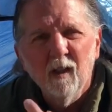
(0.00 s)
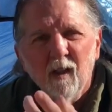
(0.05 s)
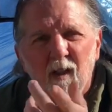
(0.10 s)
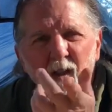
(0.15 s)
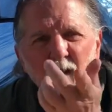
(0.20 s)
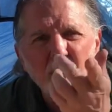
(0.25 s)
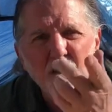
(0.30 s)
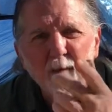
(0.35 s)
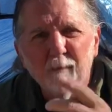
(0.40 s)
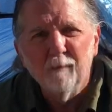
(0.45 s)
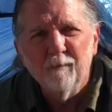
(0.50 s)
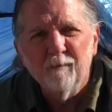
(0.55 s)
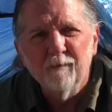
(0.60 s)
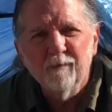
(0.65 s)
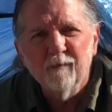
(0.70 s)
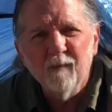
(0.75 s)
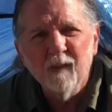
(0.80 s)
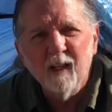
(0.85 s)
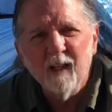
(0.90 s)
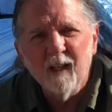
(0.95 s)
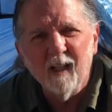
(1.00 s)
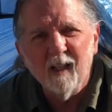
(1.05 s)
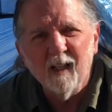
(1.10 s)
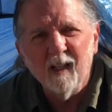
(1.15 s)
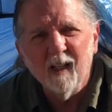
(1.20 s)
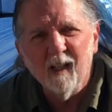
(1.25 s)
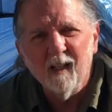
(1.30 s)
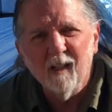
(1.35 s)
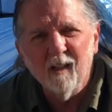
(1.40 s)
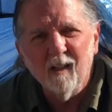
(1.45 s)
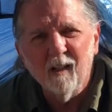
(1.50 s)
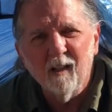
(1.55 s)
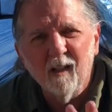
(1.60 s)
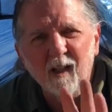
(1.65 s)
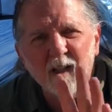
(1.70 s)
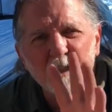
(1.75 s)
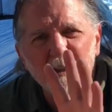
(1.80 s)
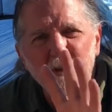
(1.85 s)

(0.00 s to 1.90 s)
and I got a little